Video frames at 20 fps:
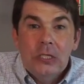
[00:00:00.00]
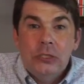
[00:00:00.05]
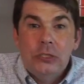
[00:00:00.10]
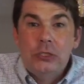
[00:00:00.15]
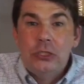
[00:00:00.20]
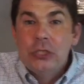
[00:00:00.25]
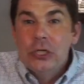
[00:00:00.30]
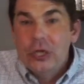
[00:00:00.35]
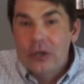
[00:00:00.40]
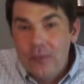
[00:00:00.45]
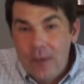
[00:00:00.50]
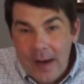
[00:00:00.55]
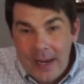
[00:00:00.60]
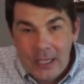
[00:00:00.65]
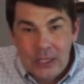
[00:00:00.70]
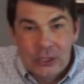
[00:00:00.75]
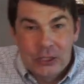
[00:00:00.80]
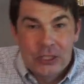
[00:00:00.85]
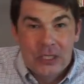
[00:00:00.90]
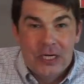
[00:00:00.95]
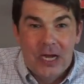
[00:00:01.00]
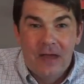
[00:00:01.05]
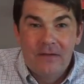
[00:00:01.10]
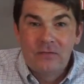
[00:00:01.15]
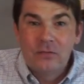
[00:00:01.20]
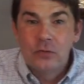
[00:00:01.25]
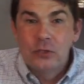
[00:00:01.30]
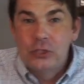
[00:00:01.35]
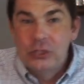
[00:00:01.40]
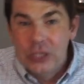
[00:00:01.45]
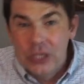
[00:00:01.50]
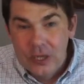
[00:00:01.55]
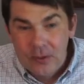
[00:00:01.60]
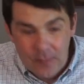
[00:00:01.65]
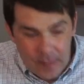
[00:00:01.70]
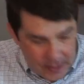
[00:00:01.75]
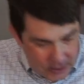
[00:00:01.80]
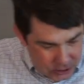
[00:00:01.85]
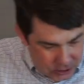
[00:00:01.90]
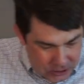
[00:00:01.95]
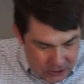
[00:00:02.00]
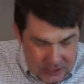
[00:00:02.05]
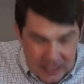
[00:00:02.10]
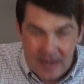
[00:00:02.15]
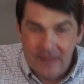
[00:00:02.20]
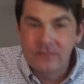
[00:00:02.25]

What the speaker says: generation after generation